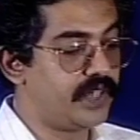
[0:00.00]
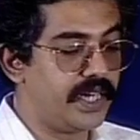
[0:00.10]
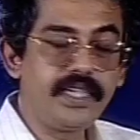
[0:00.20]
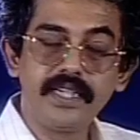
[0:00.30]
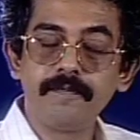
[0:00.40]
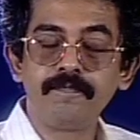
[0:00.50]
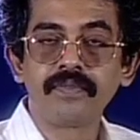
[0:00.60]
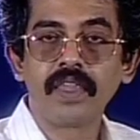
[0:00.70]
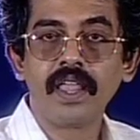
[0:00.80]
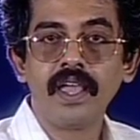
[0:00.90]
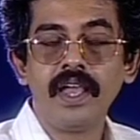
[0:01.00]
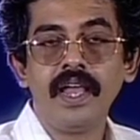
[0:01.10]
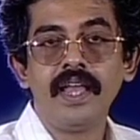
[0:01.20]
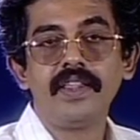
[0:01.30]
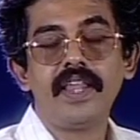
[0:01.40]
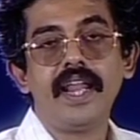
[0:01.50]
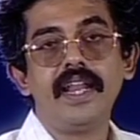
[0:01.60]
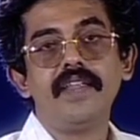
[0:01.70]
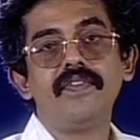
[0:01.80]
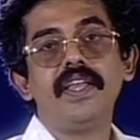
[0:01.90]
it, then
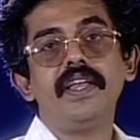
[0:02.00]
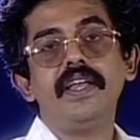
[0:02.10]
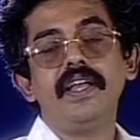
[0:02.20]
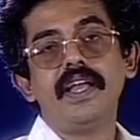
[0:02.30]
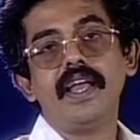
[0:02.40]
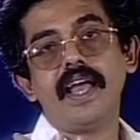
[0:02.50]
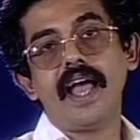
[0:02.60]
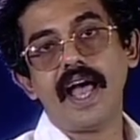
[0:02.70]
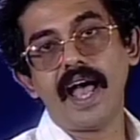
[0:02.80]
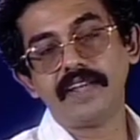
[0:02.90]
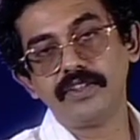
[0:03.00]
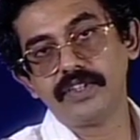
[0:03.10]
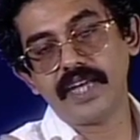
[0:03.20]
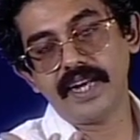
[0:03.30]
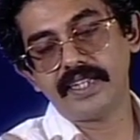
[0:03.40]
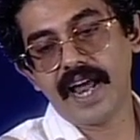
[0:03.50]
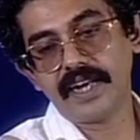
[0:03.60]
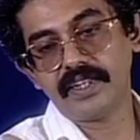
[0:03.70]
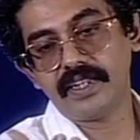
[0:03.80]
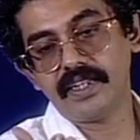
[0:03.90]
as you said
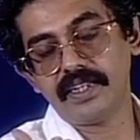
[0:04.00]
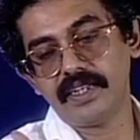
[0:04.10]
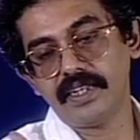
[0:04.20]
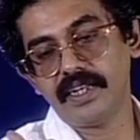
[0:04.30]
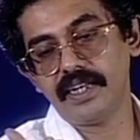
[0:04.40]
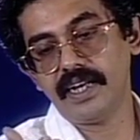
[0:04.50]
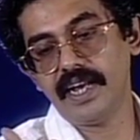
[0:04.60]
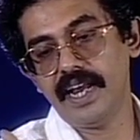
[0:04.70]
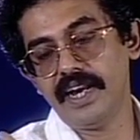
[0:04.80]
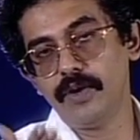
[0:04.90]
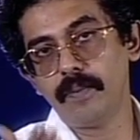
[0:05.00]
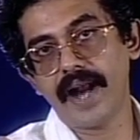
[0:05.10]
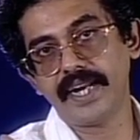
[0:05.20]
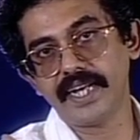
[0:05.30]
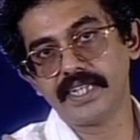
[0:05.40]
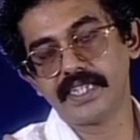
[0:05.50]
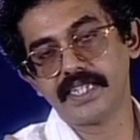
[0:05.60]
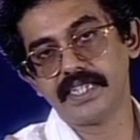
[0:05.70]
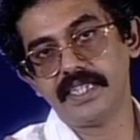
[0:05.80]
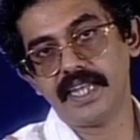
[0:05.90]
that in pneumatics
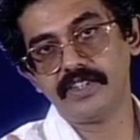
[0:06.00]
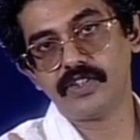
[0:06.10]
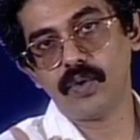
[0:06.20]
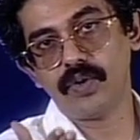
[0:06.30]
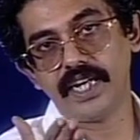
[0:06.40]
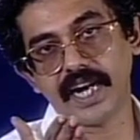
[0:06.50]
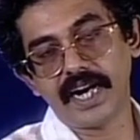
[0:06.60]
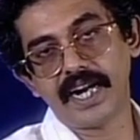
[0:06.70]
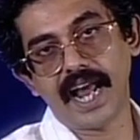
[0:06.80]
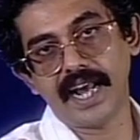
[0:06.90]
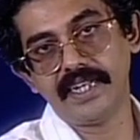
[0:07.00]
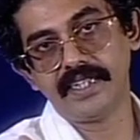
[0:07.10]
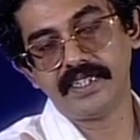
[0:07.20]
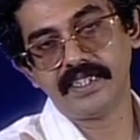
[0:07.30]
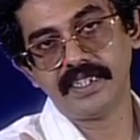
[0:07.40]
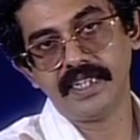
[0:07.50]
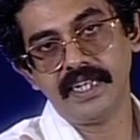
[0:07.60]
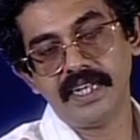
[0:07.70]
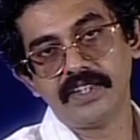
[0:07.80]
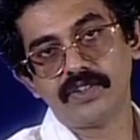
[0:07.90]
there is no return line.
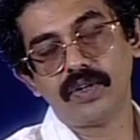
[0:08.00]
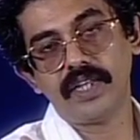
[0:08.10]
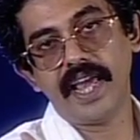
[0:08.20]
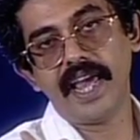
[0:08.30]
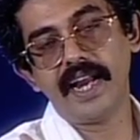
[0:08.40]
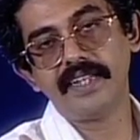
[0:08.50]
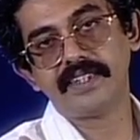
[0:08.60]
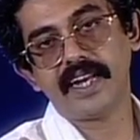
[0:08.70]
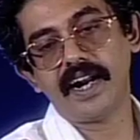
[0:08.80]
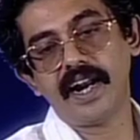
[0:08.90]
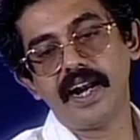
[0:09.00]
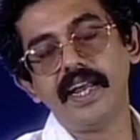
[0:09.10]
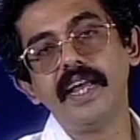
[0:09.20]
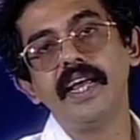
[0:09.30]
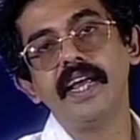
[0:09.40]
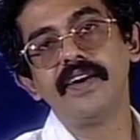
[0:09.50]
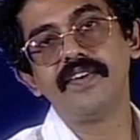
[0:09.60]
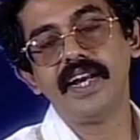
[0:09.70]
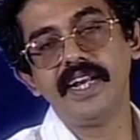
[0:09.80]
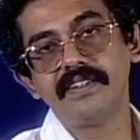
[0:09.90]
So, the air is generally
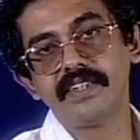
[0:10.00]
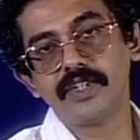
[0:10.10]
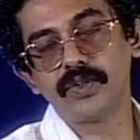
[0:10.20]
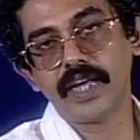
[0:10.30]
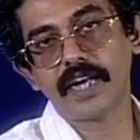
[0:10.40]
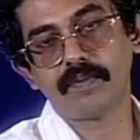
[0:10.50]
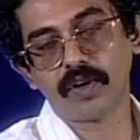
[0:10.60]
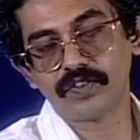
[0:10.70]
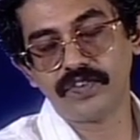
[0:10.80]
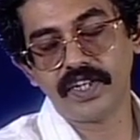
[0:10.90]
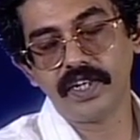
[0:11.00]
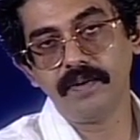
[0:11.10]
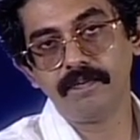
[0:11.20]
released into the atmosphere.